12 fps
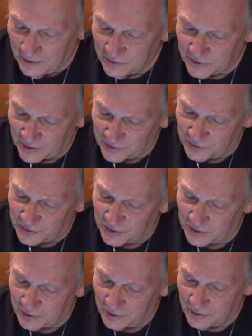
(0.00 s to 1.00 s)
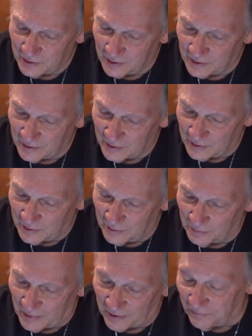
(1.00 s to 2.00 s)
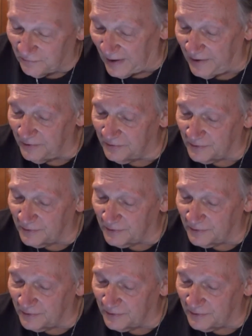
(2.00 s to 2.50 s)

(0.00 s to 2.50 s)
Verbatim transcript: Since my faith